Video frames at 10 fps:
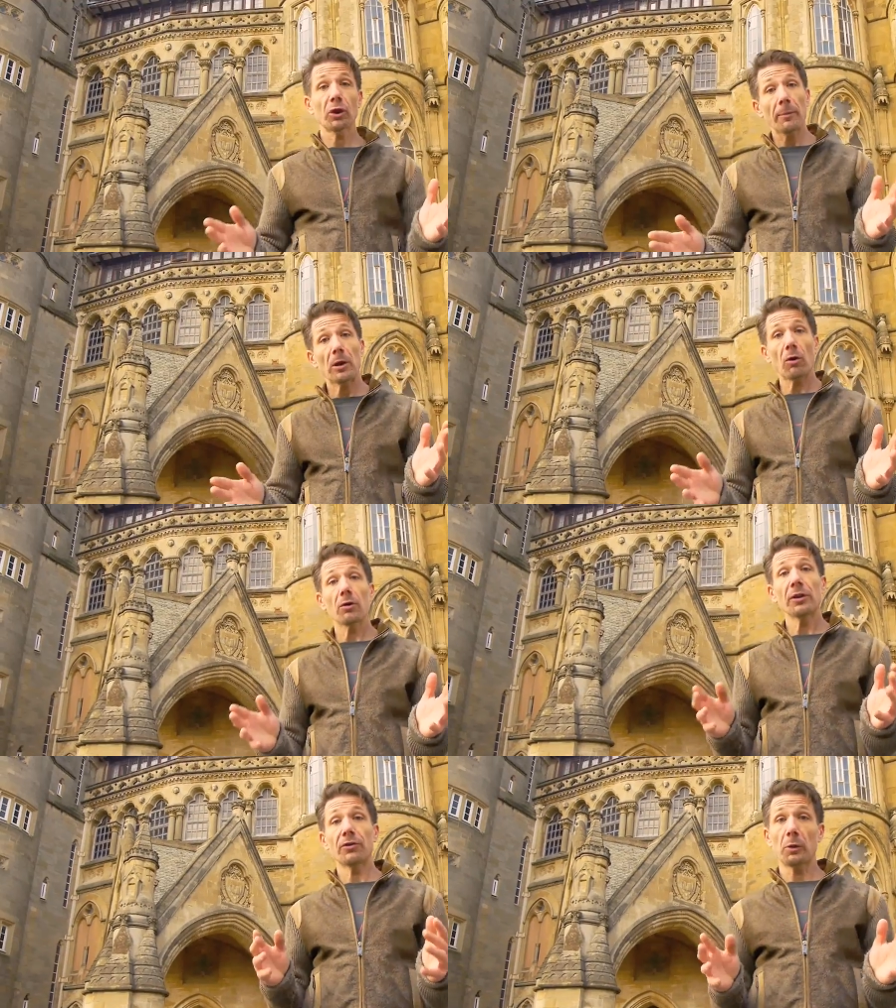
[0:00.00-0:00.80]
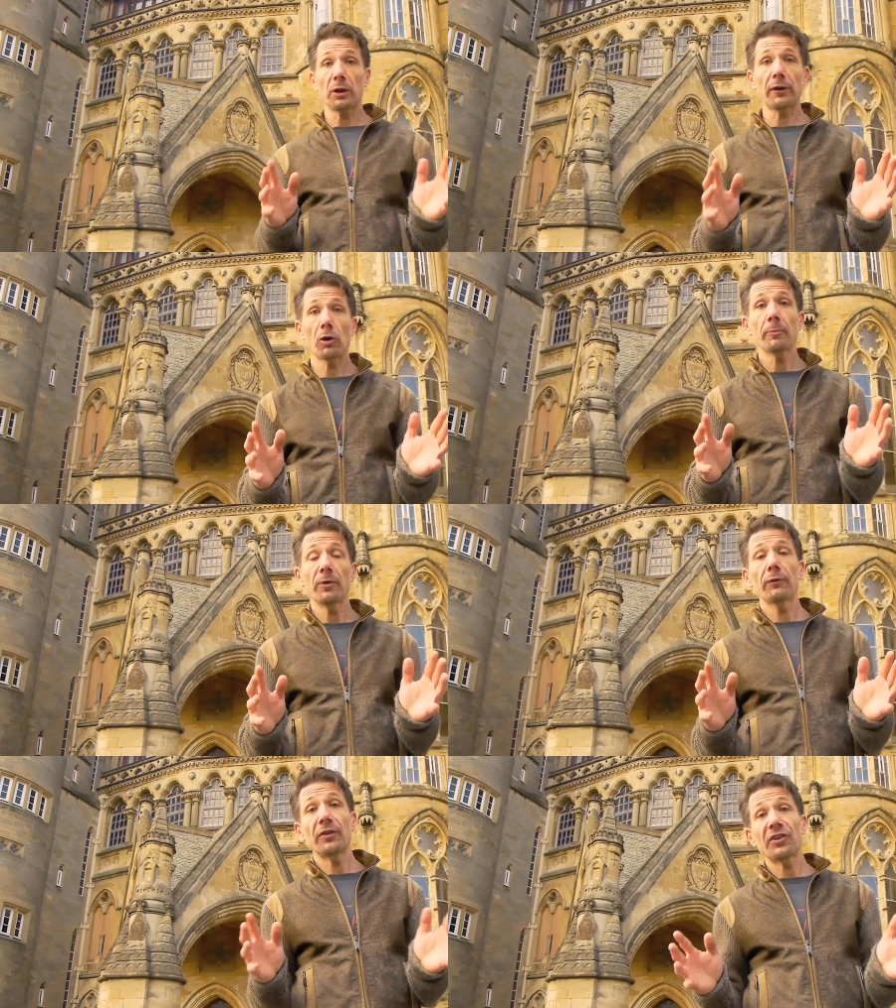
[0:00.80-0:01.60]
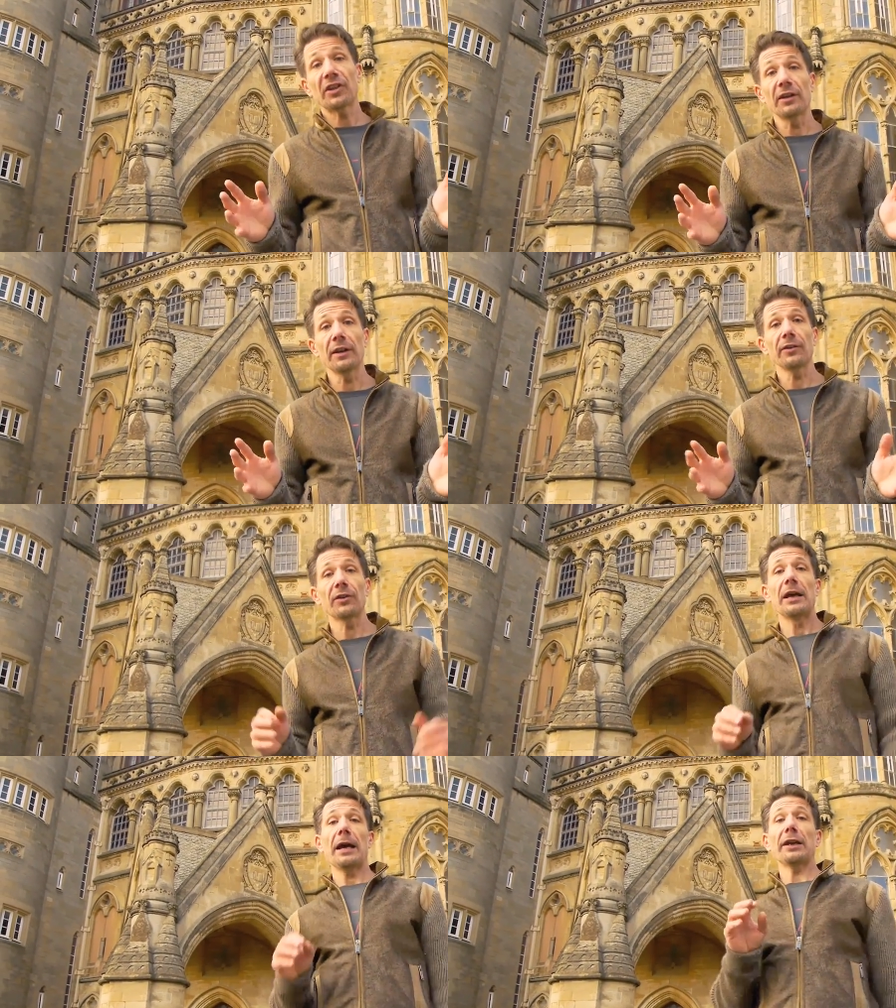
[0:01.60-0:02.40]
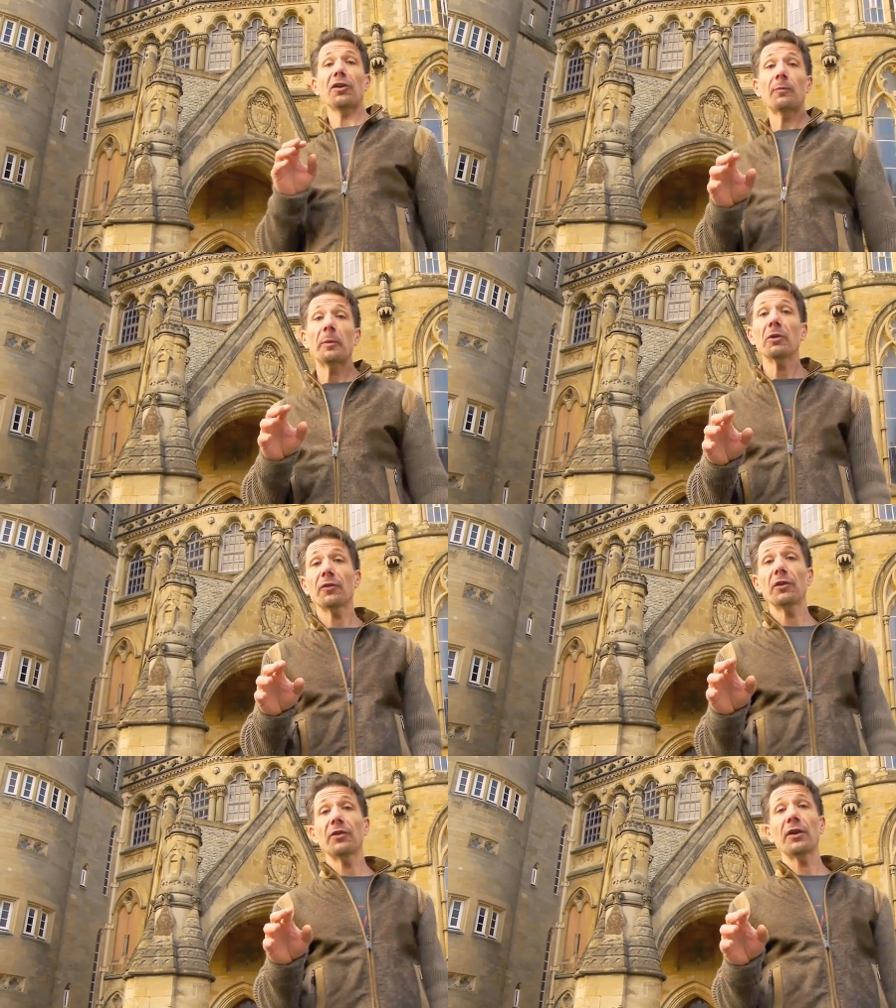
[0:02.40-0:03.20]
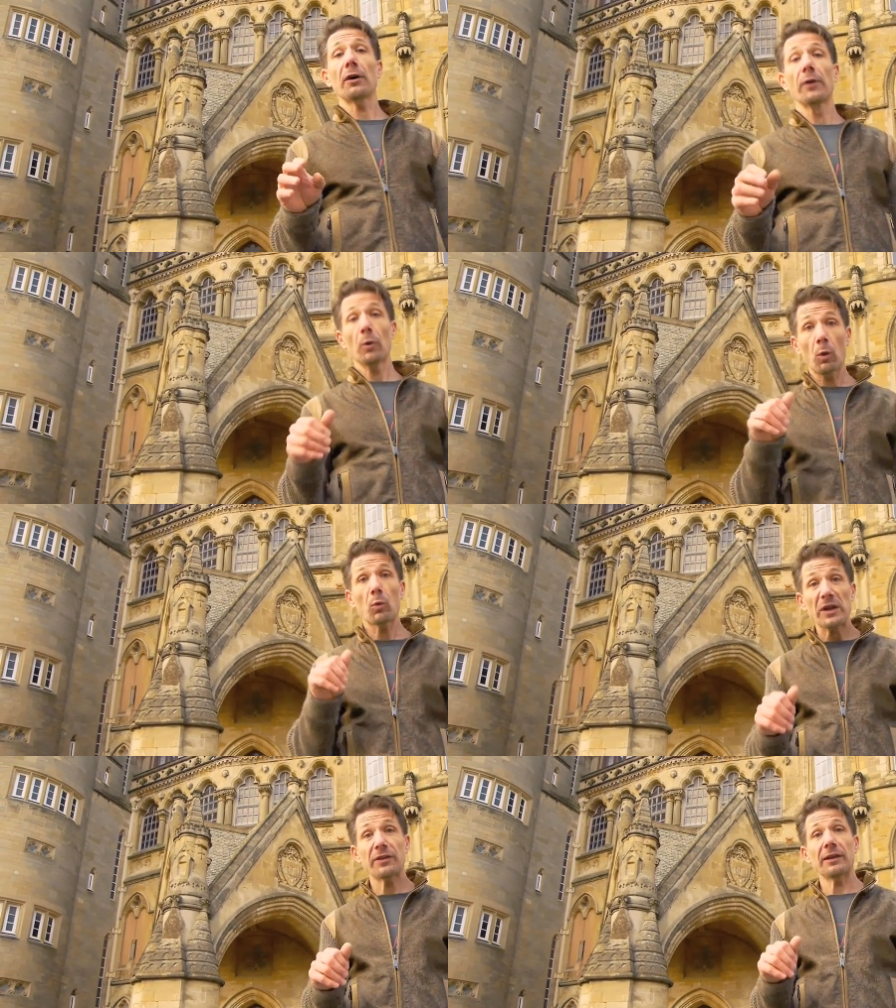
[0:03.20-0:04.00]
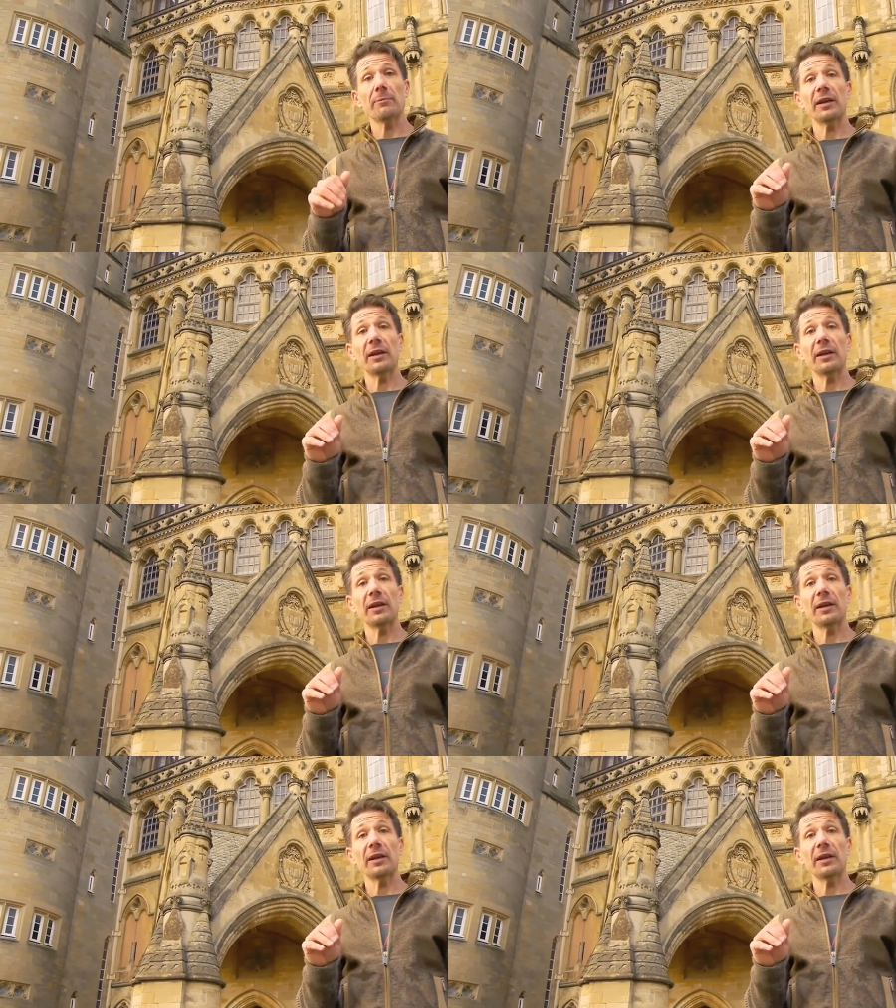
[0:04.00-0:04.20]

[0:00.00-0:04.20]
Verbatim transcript: come along to one of our opening or visiting days and experience for yourself what we think